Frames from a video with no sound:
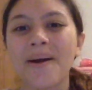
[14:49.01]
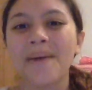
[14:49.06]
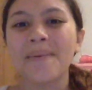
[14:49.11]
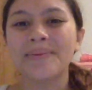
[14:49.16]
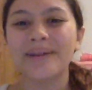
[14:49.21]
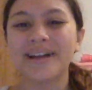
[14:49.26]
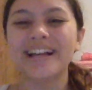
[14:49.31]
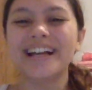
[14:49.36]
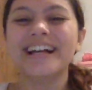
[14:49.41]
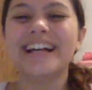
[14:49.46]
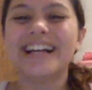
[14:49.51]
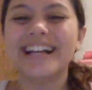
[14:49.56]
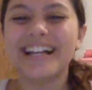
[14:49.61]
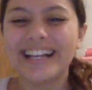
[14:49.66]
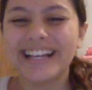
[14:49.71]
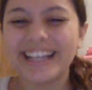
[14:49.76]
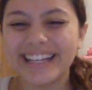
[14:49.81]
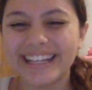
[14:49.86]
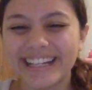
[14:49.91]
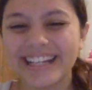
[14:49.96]

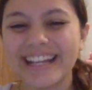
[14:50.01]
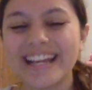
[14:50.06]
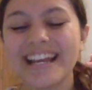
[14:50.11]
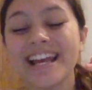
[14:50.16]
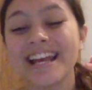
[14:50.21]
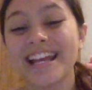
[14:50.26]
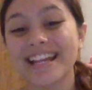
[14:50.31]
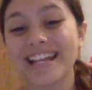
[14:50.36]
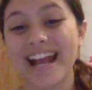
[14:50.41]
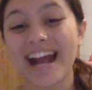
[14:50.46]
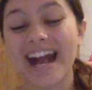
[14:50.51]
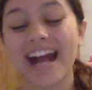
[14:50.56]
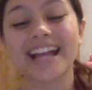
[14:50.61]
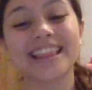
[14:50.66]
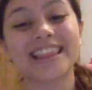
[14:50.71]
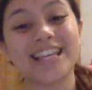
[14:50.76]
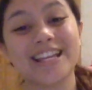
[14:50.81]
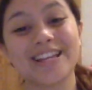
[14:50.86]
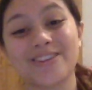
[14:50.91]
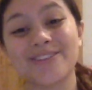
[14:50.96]
But
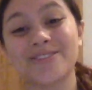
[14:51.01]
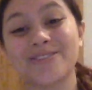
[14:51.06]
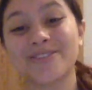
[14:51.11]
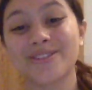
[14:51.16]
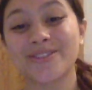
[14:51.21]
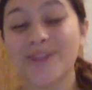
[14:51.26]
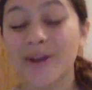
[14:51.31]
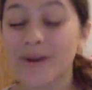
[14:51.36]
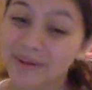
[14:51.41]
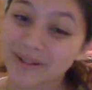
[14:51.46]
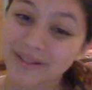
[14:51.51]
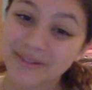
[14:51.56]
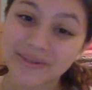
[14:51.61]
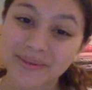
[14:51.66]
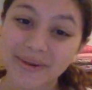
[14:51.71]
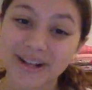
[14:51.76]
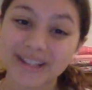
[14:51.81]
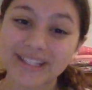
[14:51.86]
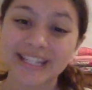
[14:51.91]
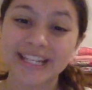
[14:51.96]
yeah, thank you so much for
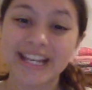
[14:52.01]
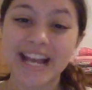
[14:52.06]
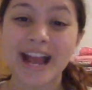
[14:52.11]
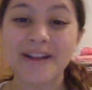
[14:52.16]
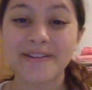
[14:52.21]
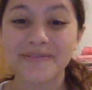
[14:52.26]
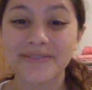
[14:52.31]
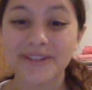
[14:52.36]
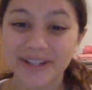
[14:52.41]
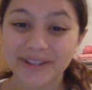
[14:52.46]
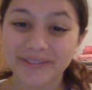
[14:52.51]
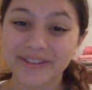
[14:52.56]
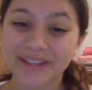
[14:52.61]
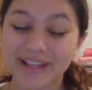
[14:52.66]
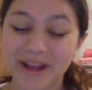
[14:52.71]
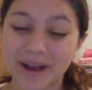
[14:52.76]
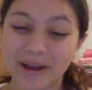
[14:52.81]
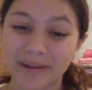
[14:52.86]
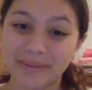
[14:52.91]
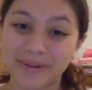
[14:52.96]
watching. I really,
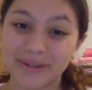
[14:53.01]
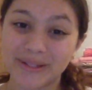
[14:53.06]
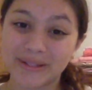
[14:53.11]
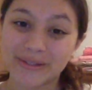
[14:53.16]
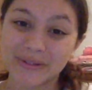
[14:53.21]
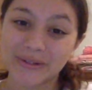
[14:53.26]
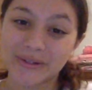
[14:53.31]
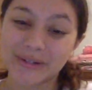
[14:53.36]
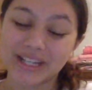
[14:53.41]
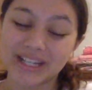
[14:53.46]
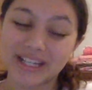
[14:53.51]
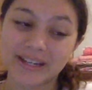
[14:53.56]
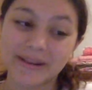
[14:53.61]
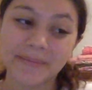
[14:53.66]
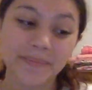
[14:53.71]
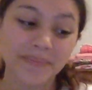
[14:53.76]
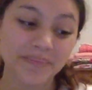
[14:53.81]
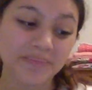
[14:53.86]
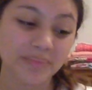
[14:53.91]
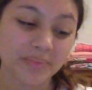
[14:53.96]
really hope you enjoyed.
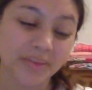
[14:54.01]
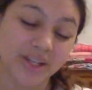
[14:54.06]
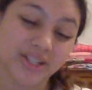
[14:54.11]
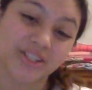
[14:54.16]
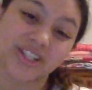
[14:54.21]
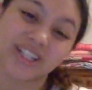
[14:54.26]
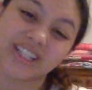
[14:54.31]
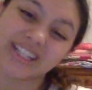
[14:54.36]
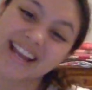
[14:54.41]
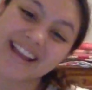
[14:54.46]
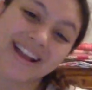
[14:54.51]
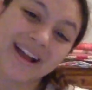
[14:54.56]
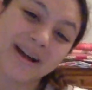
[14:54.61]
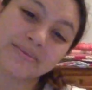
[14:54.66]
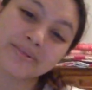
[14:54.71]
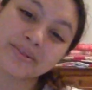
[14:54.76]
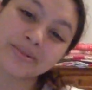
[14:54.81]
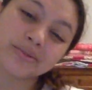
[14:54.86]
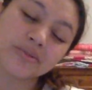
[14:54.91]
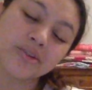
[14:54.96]
Make sure to like,
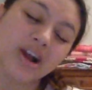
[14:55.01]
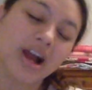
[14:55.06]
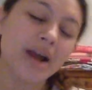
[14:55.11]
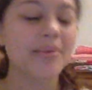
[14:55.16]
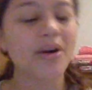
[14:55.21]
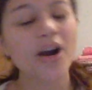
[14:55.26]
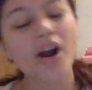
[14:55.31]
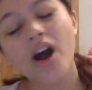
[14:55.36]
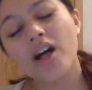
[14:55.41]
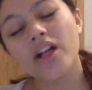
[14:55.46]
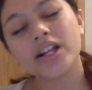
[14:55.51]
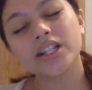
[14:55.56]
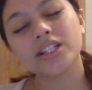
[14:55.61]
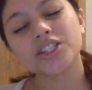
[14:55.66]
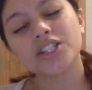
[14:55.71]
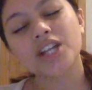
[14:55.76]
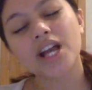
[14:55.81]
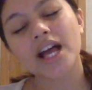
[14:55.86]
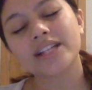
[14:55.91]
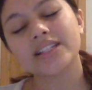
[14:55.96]
comment, subscribe, all
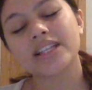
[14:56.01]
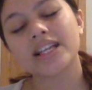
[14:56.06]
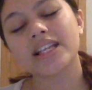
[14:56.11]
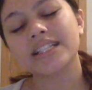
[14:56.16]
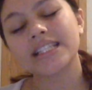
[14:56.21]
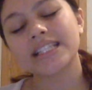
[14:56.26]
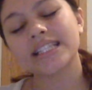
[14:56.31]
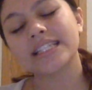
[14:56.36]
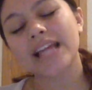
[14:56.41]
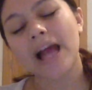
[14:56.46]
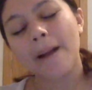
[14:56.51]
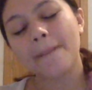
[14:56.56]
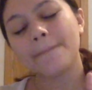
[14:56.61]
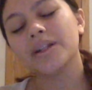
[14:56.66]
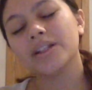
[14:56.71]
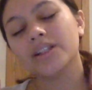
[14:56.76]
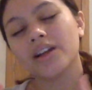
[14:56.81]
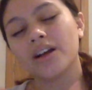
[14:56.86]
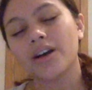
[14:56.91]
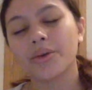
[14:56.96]
that jazz. down
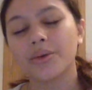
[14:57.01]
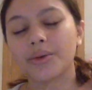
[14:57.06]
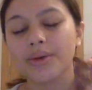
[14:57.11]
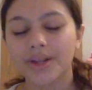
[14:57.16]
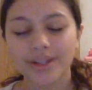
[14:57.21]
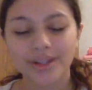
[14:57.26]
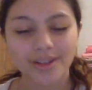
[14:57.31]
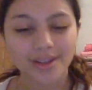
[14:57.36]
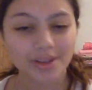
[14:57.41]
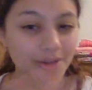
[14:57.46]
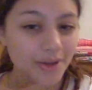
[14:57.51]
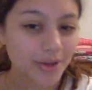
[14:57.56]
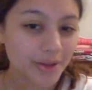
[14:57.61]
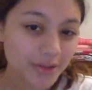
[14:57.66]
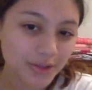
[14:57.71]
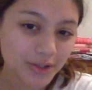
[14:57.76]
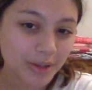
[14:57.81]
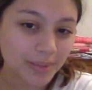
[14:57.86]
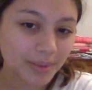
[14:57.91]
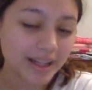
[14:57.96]
below. You know
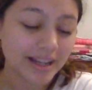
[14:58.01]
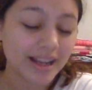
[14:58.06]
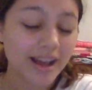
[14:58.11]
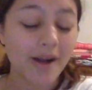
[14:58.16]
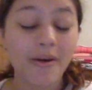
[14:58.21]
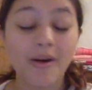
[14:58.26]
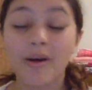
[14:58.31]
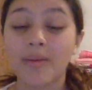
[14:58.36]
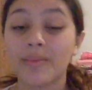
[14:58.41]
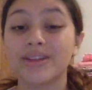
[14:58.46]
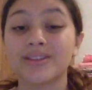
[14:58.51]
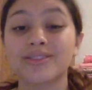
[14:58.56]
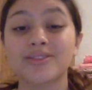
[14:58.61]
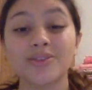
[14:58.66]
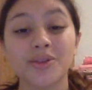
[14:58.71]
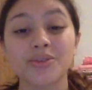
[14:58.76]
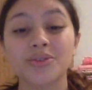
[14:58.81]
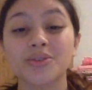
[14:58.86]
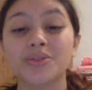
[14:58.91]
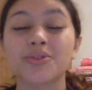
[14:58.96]
the drill by now. All my
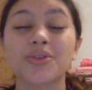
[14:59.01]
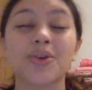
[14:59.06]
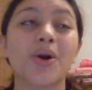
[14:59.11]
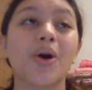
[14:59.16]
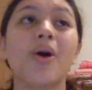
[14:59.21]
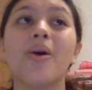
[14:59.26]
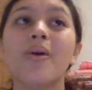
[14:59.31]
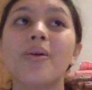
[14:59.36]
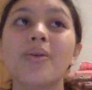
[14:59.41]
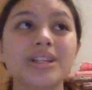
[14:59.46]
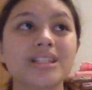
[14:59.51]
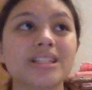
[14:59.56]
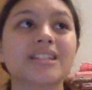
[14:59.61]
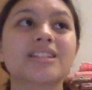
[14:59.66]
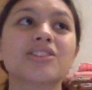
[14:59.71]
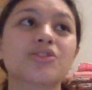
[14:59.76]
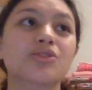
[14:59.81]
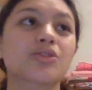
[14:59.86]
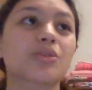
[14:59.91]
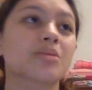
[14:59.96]
socials are always linked
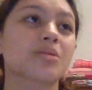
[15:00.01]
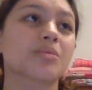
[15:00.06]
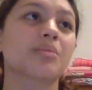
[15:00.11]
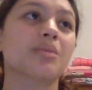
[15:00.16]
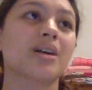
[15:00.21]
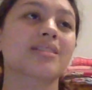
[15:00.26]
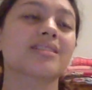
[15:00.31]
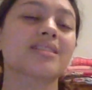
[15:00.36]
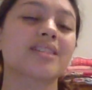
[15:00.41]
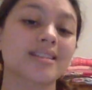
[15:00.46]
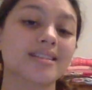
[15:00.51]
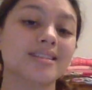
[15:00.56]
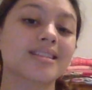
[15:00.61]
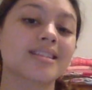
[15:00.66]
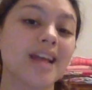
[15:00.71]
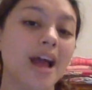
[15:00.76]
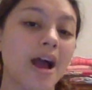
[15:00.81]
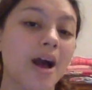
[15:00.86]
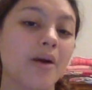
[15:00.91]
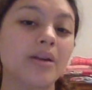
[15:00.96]
in the description box
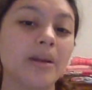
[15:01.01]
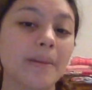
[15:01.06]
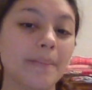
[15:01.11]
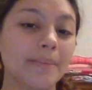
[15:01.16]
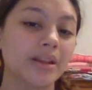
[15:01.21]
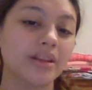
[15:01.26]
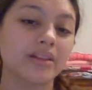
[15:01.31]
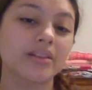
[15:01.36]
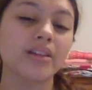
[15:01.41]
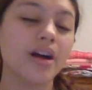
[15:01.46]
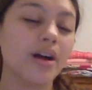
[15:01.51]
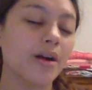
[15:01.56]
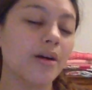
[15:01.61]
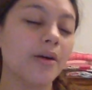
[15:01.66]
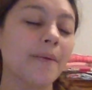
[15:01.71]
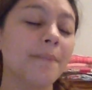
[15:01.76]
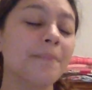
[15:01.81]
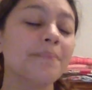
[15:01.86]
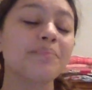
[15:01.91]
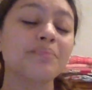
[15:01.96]
down below.